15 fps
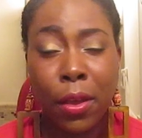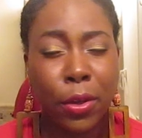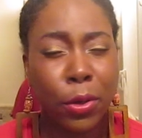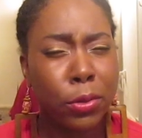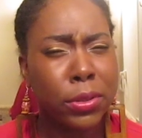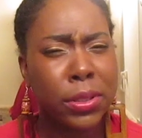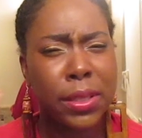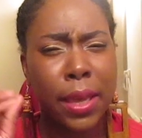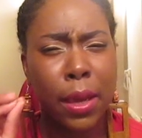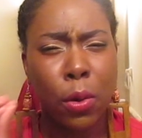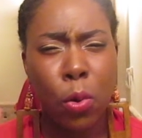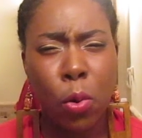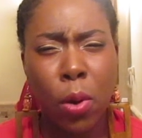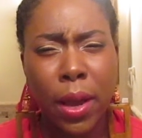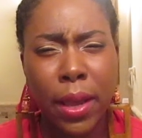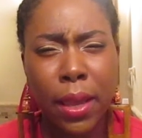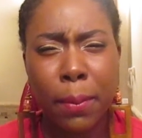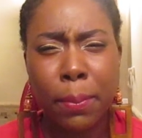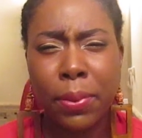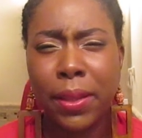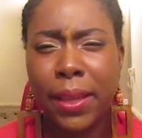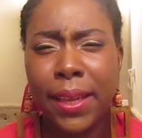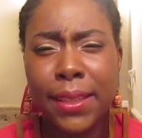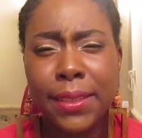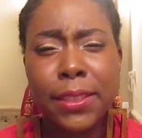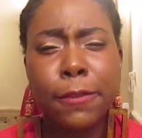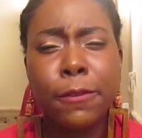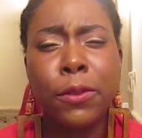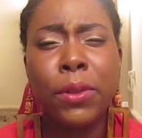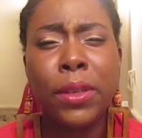Go to that quiet
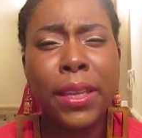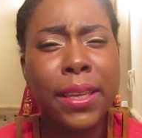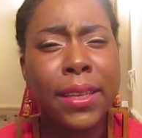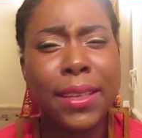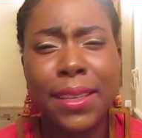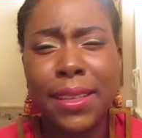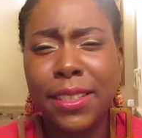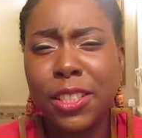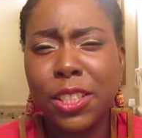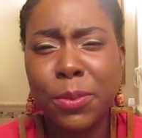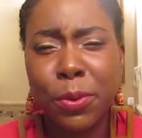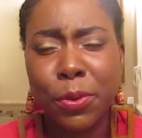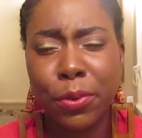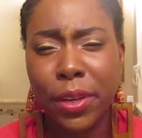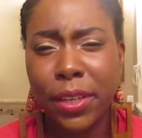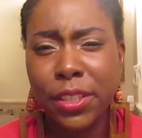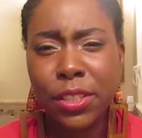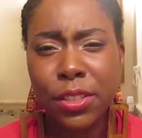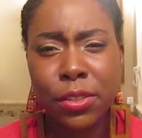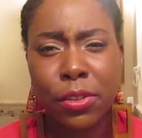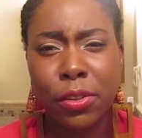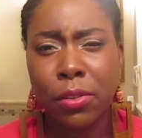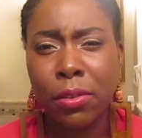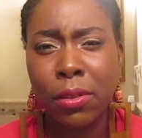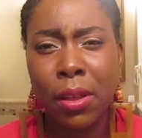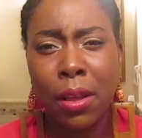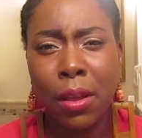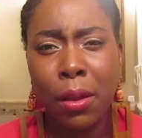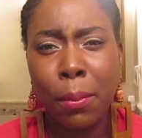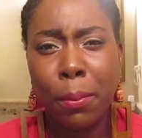place. If you need an inspirational
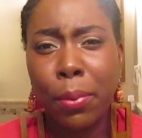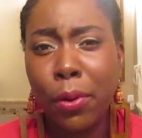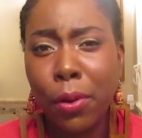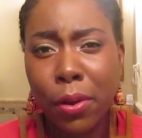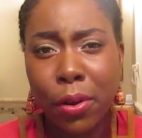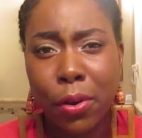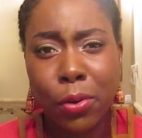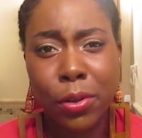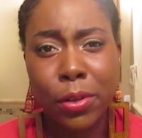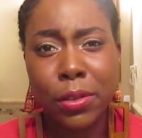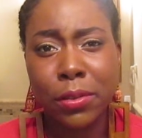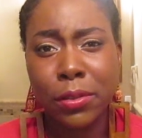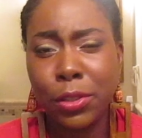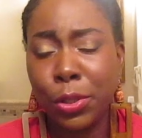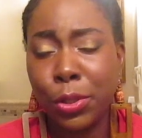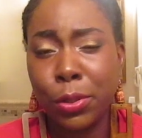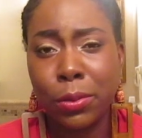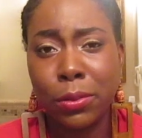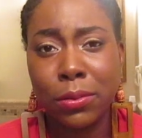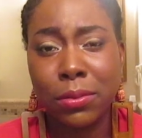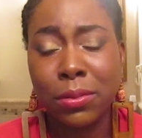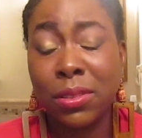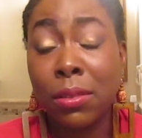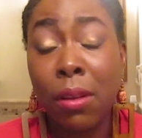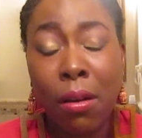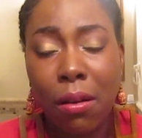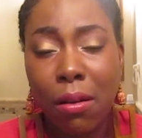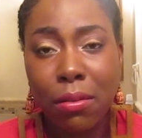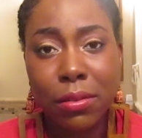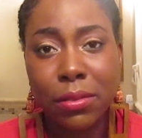book or
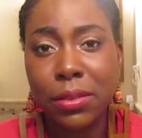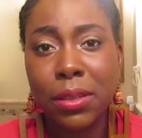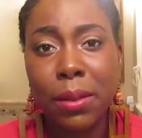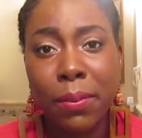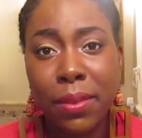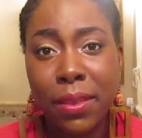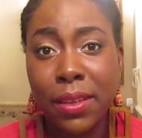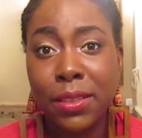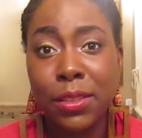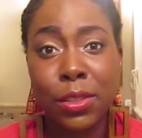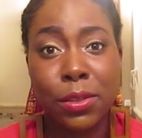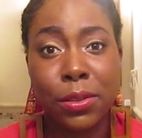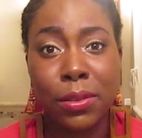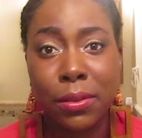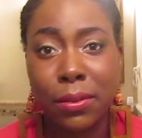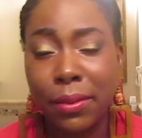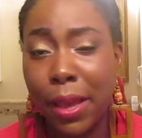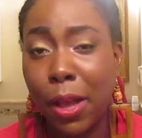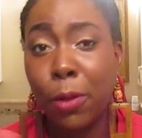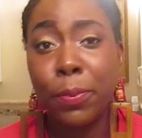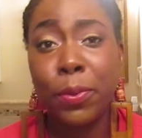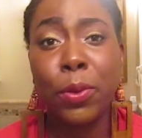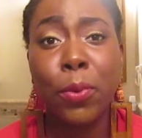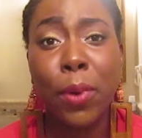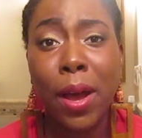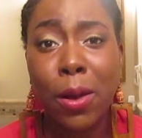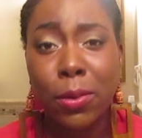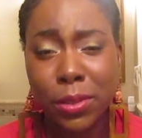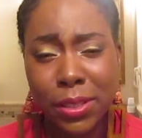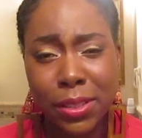song or something to help you
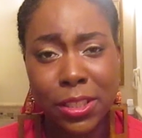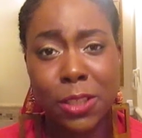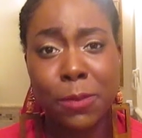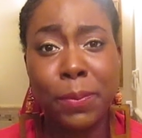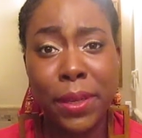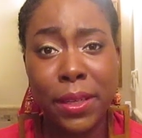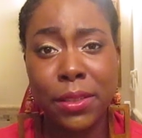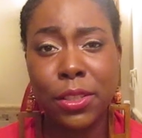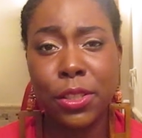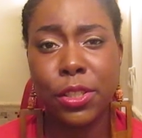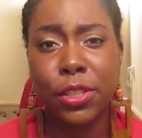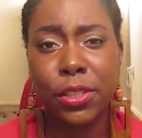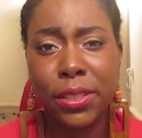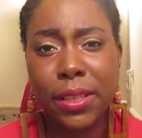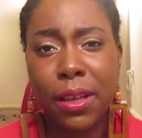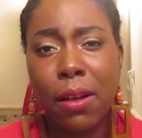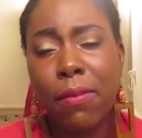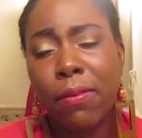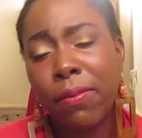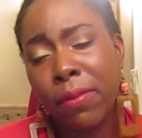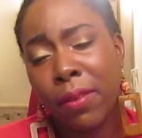out, speak to yourself.